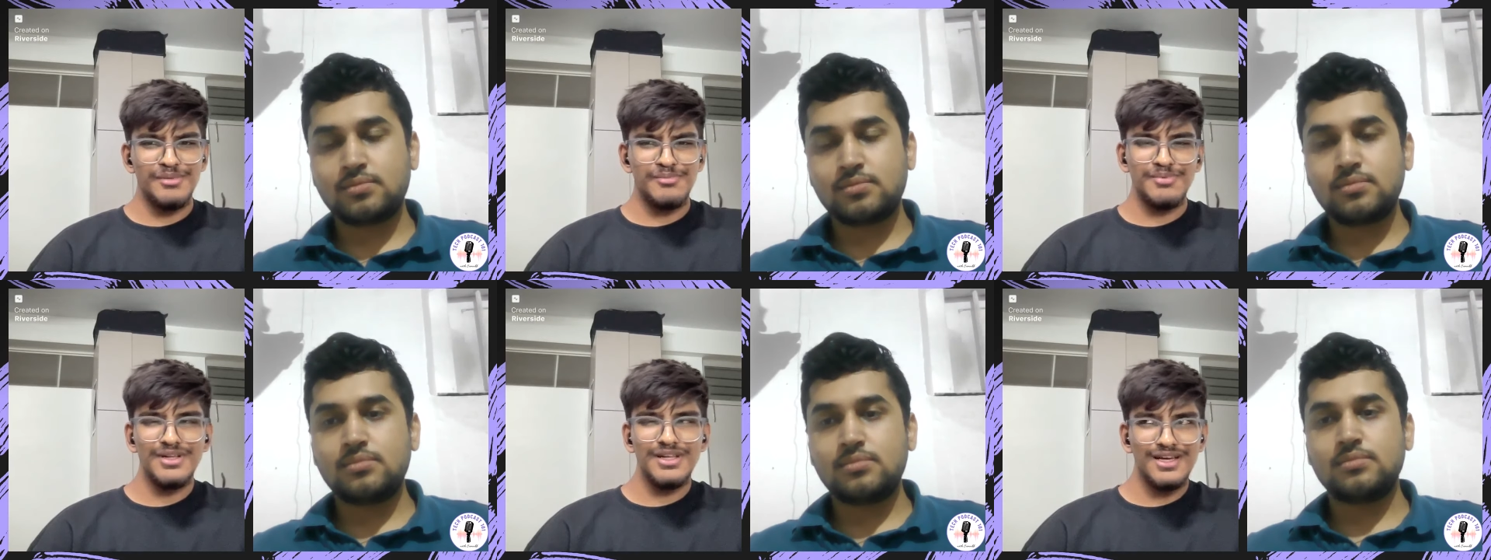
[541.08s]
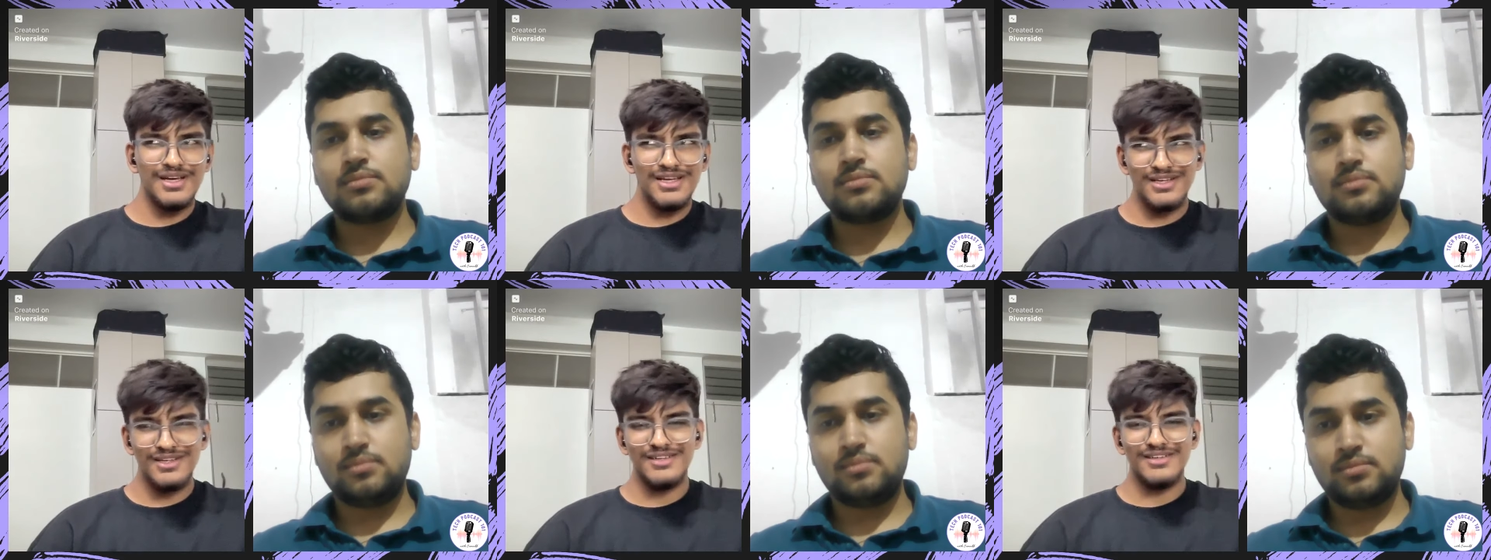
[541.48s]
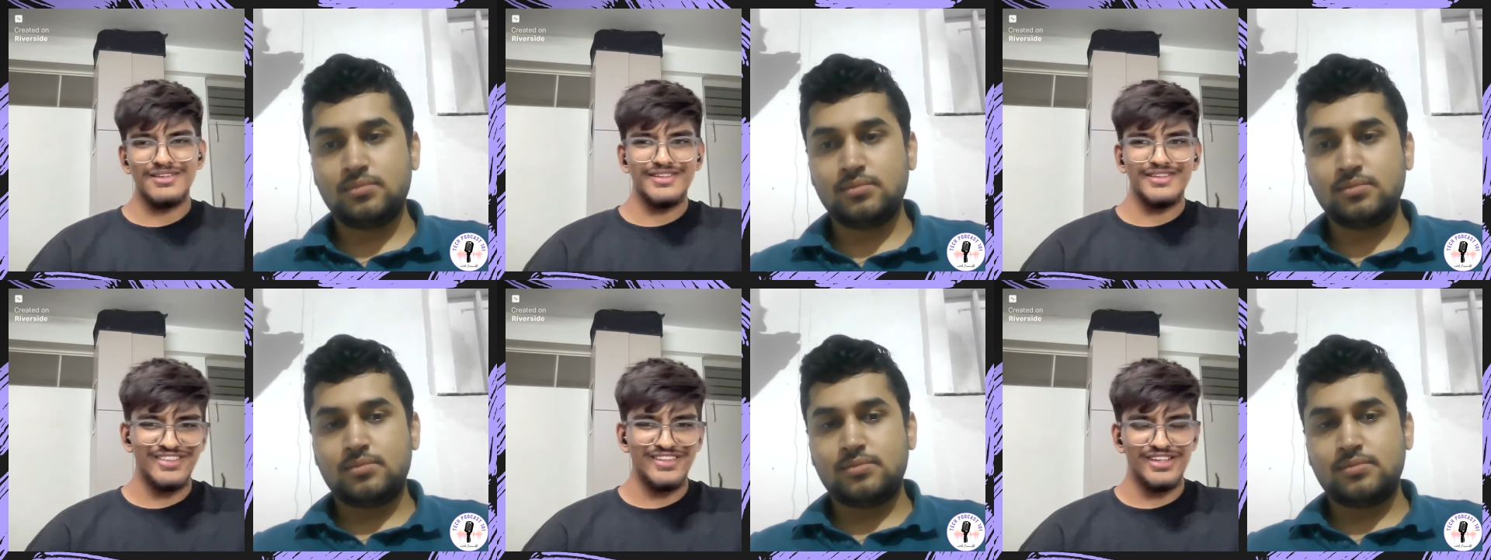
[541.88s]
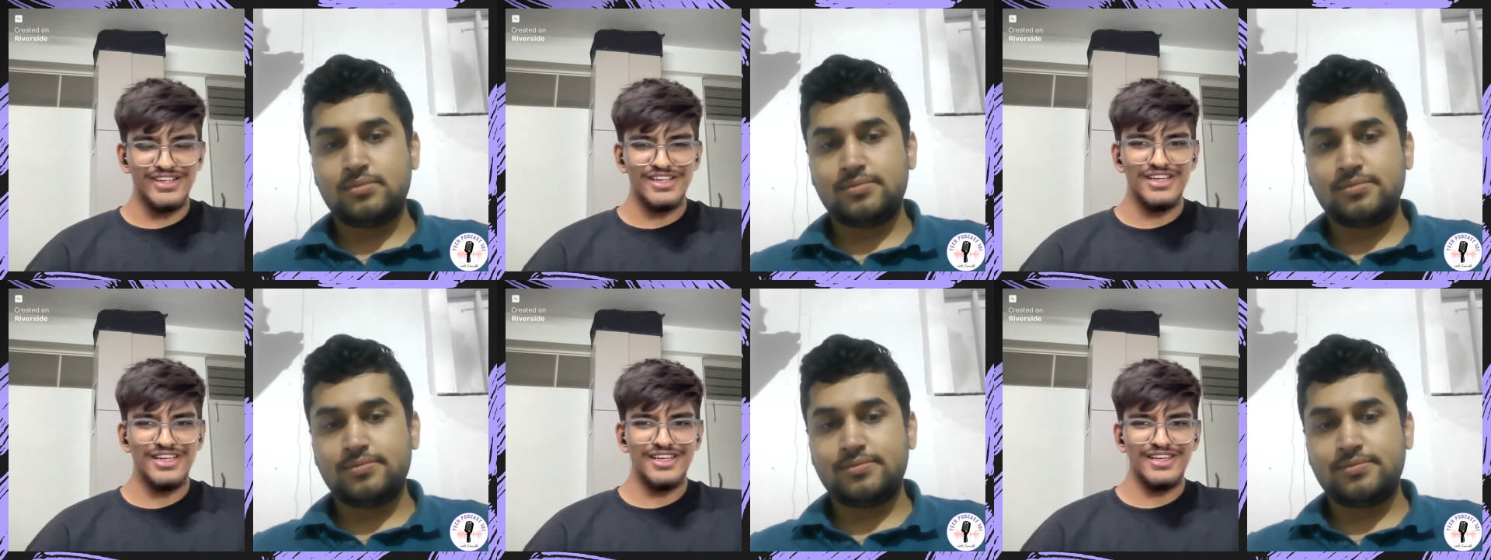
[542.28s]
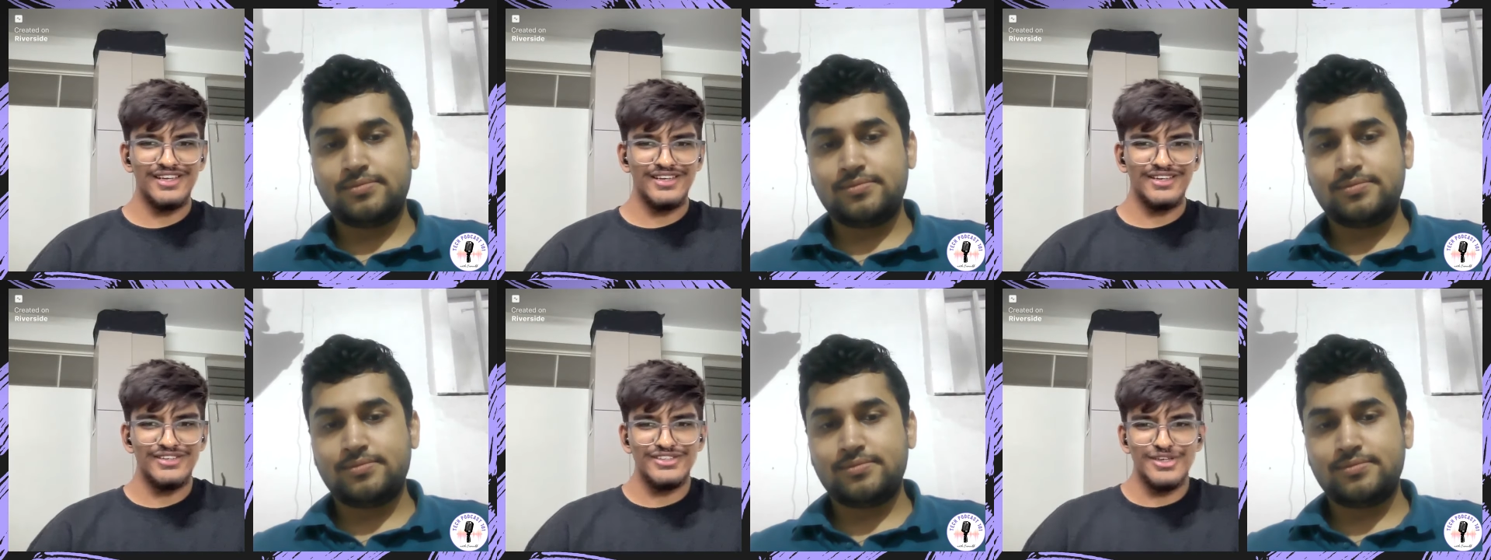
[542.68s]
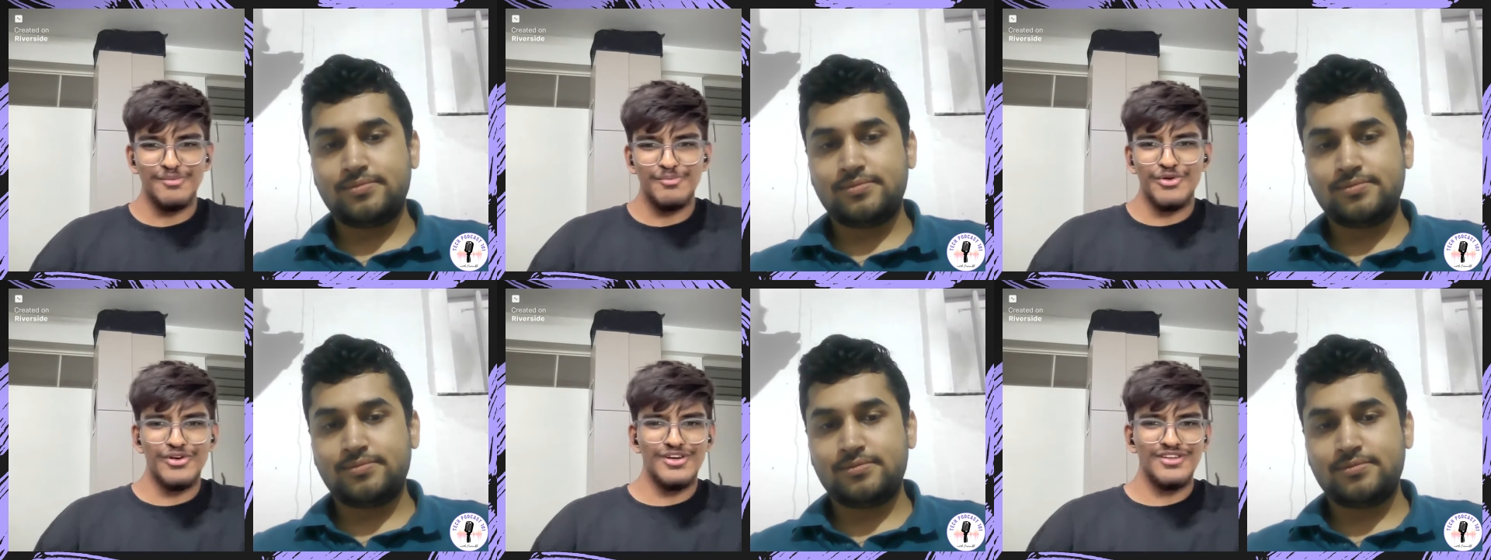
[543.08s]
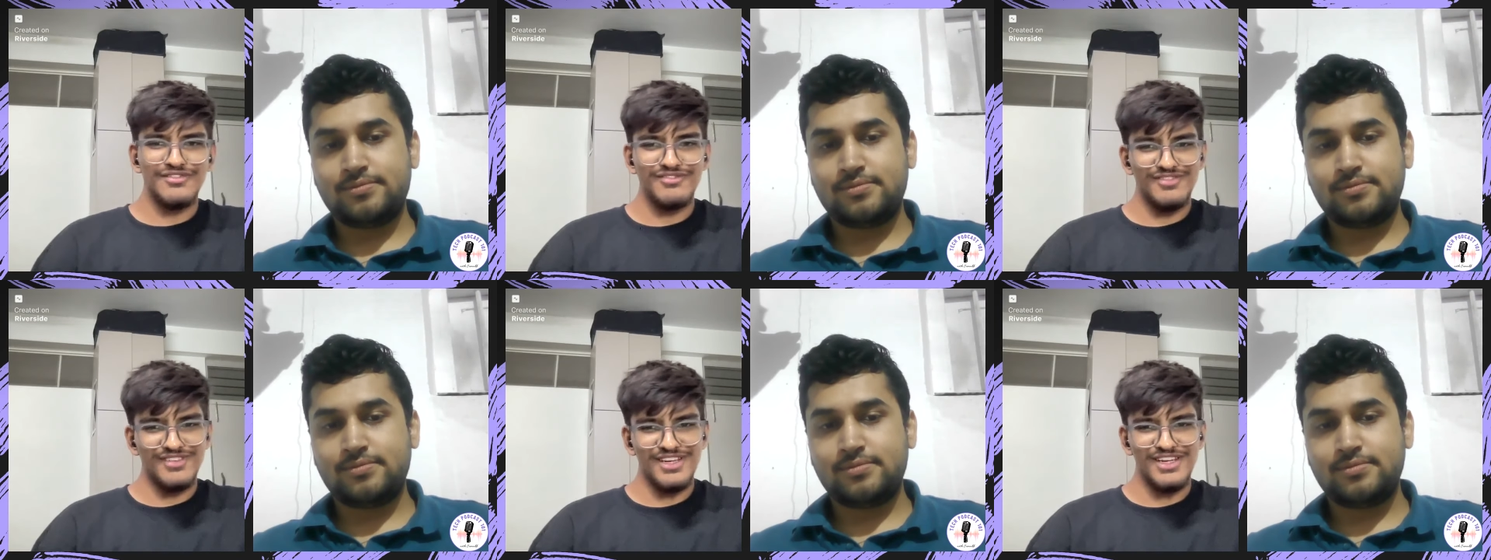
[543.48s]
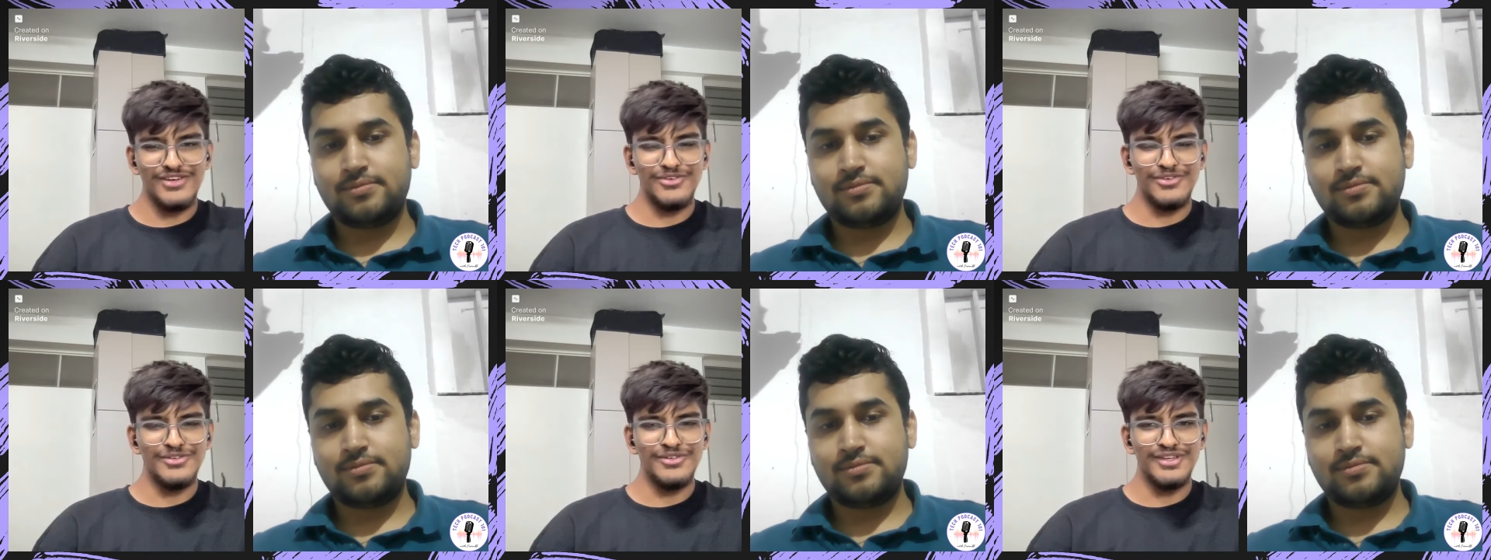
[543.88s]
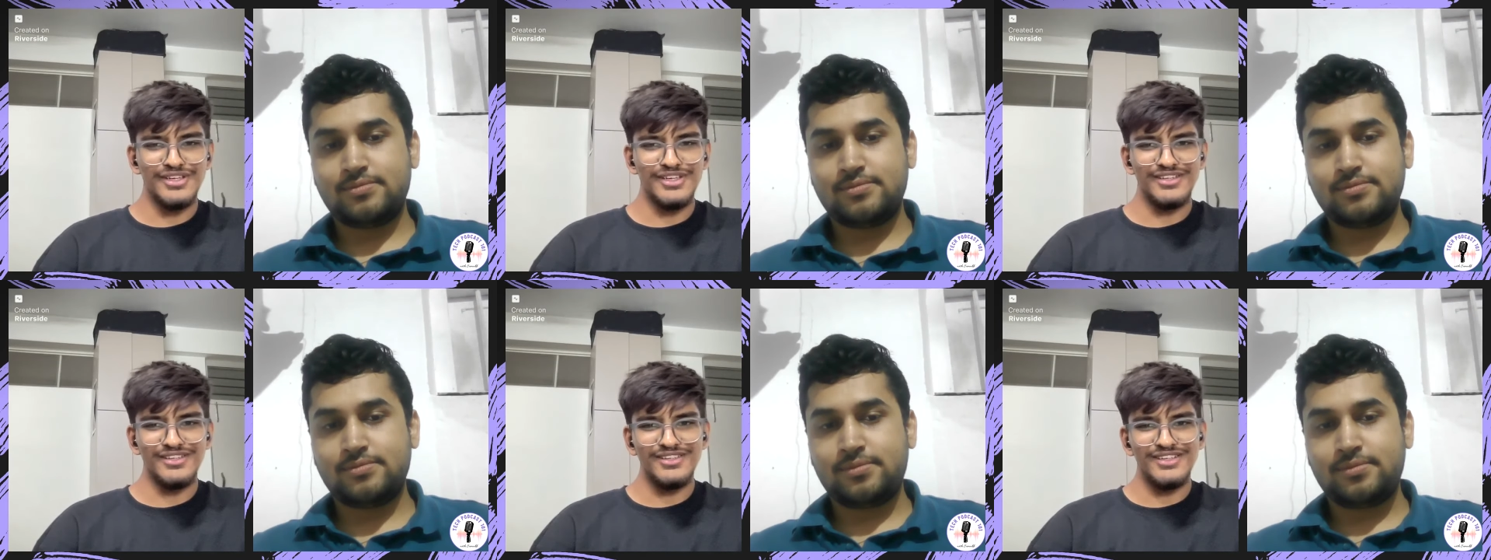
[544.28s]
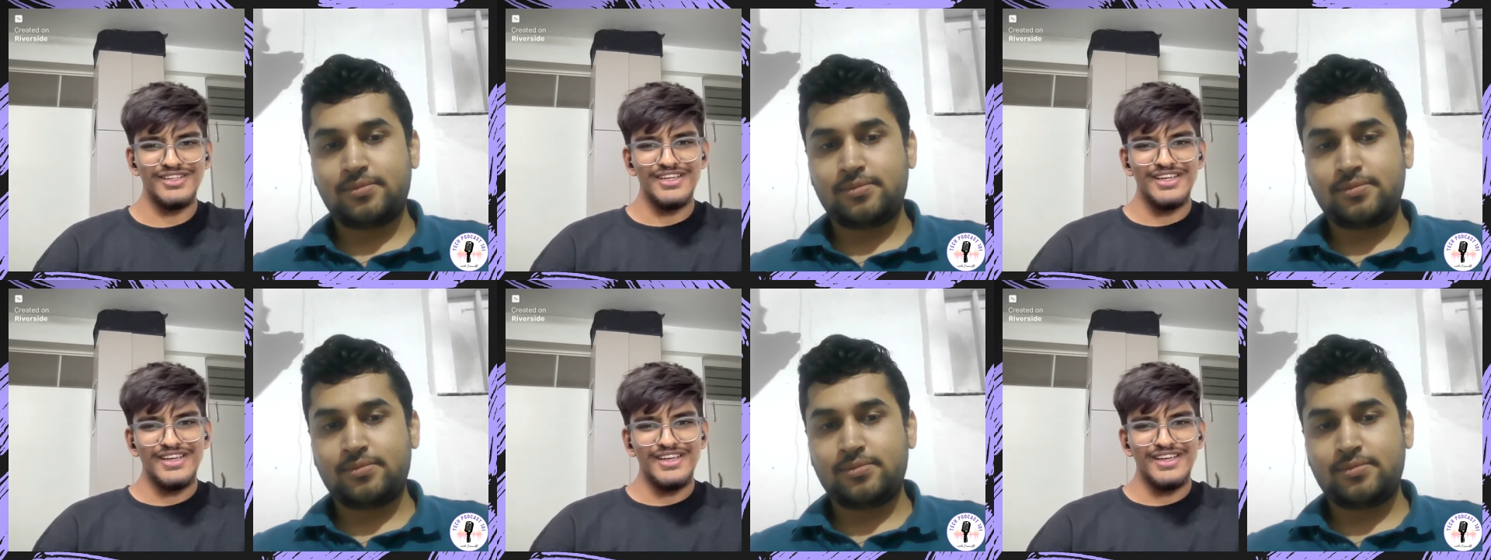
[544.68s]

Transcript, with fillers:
Speaker 1: People are really supportive, very good here.